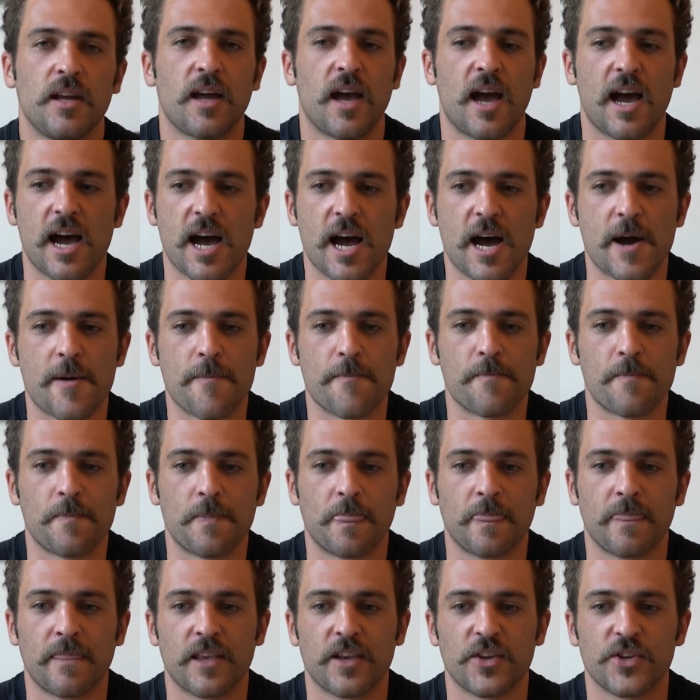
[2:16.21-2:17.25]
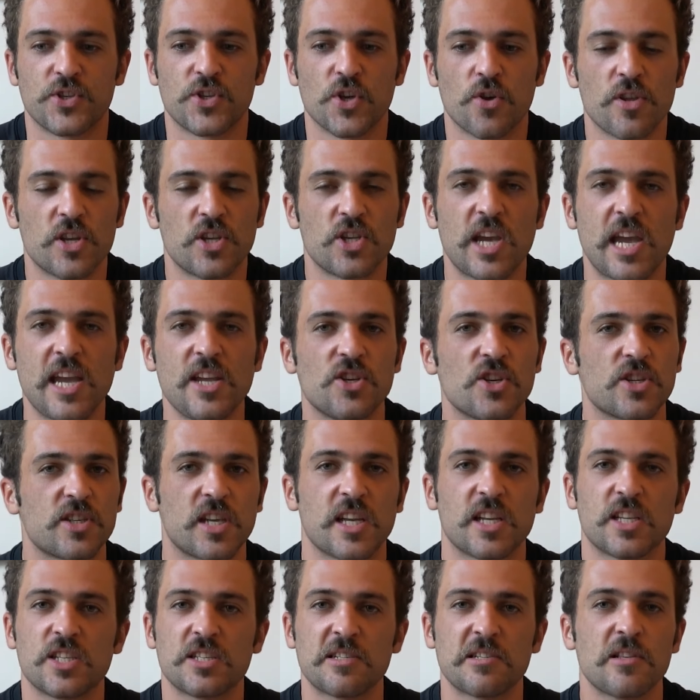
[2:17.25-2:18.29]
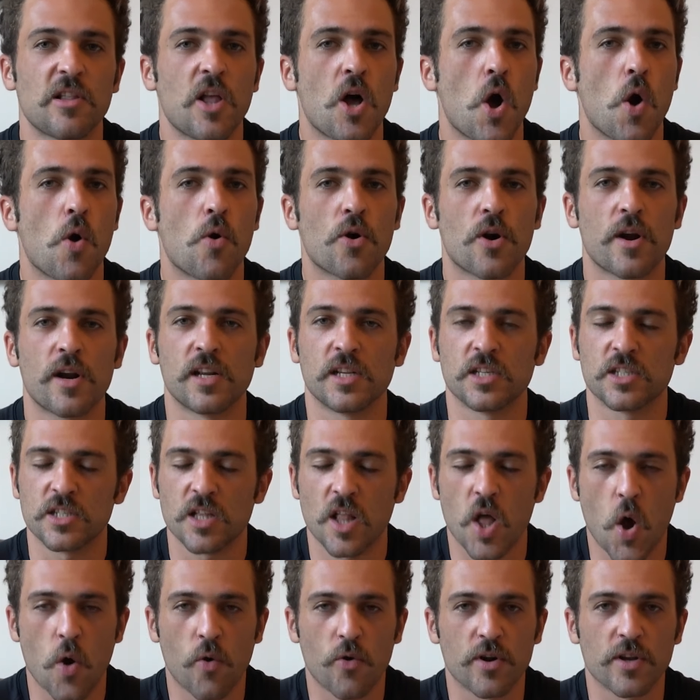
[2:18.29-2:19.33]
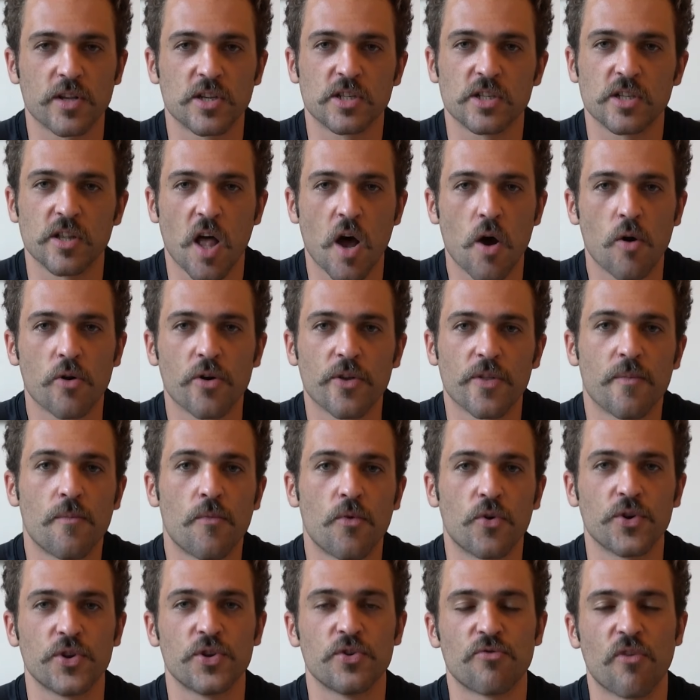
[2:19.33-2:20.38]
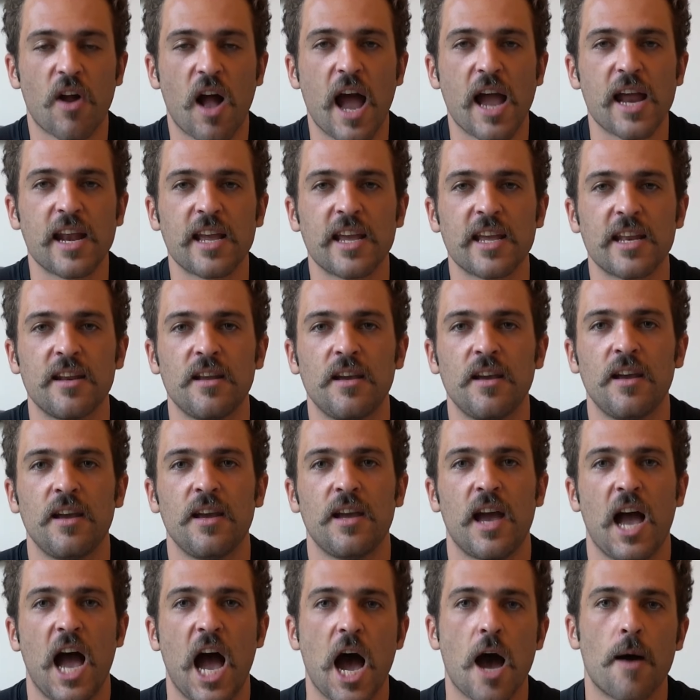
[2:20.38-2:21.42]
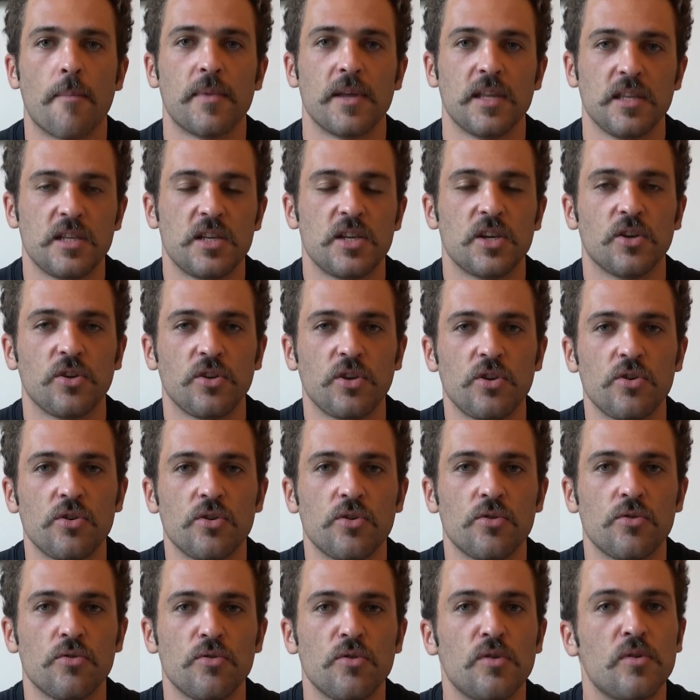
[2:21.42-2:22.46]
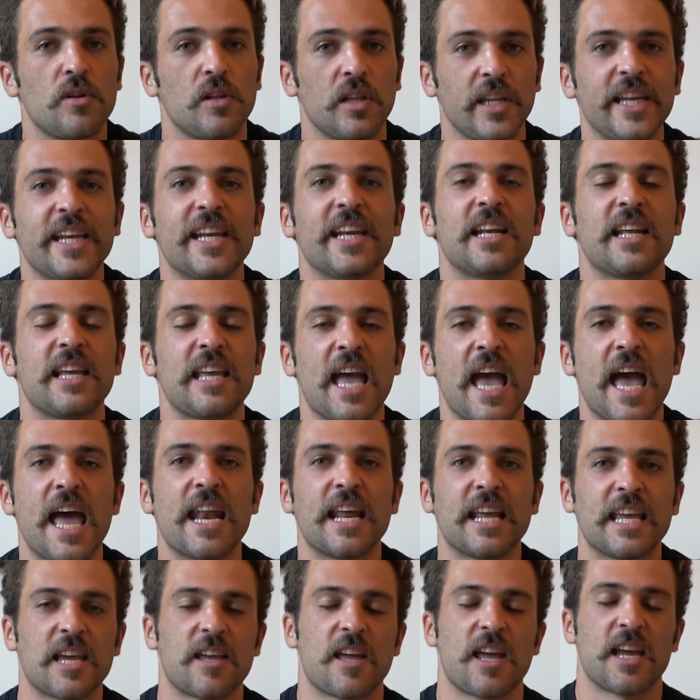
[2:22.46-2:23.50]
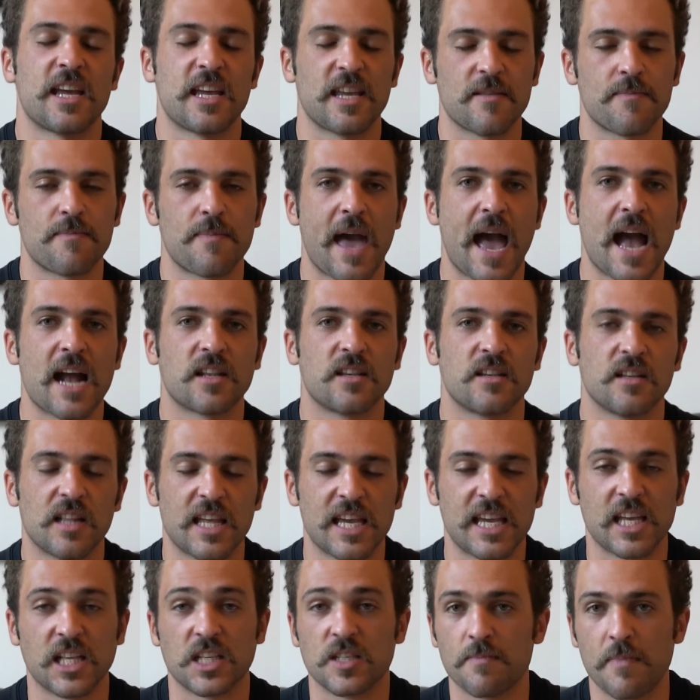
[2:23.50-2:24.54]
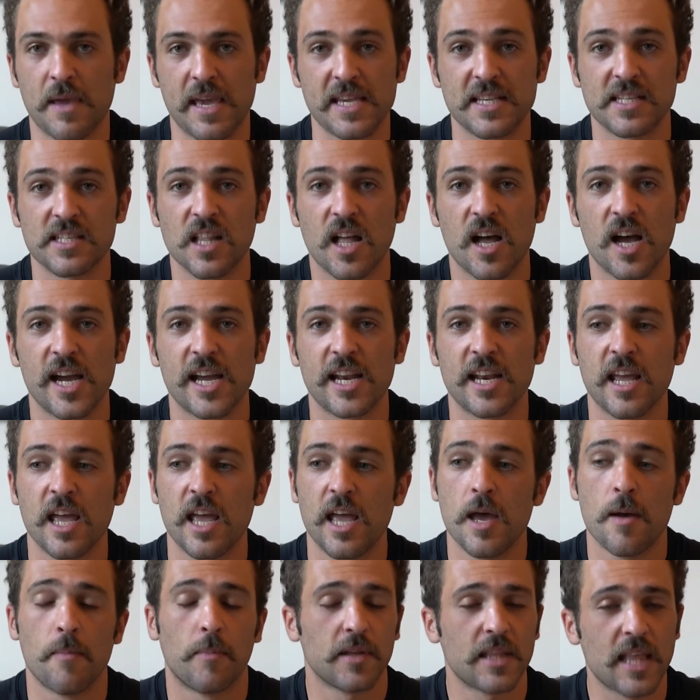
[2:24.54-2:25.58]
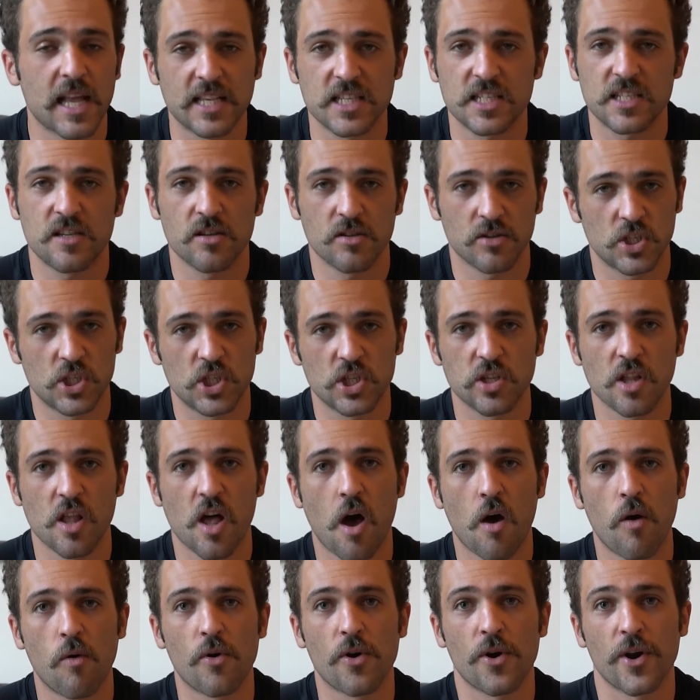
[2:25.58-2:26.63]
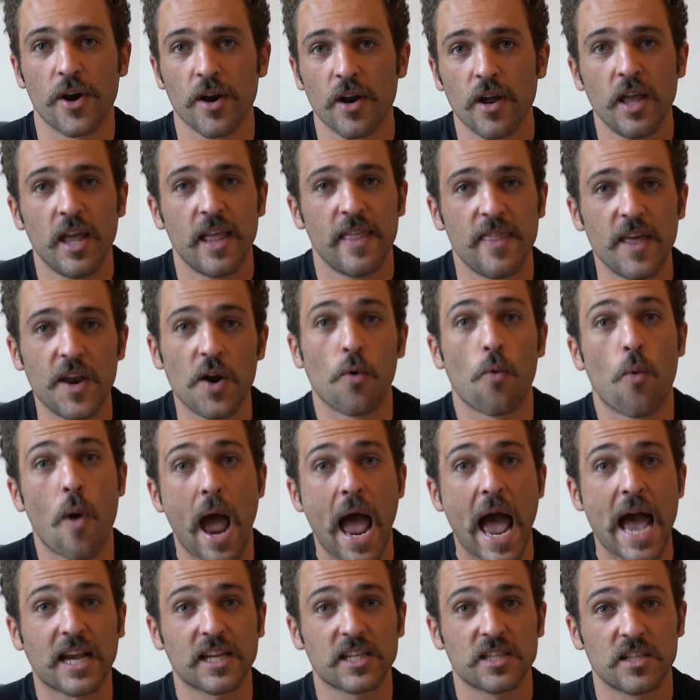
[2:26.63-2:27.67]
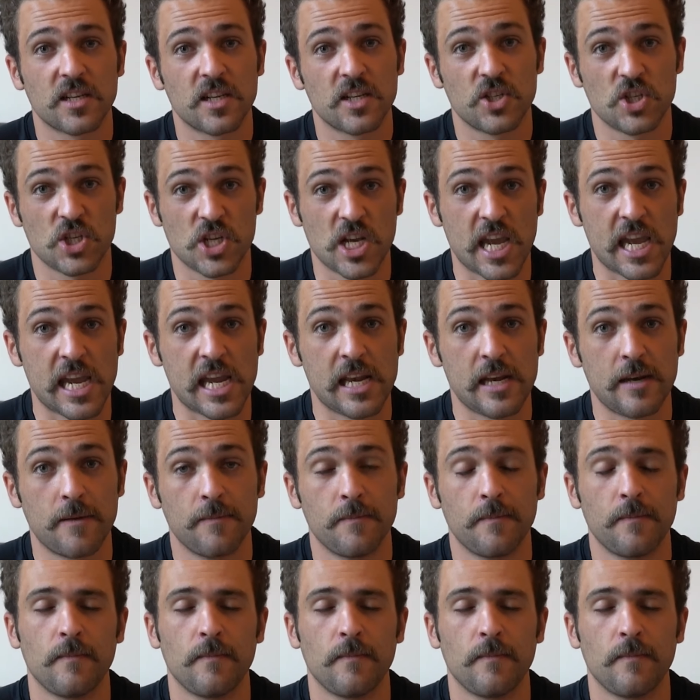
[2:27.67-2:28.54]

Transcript: So the chain just gets slower and slower and slower the more you ride it, until you clean it again and get back to like its baseline, but that's still slower than a waxed chain.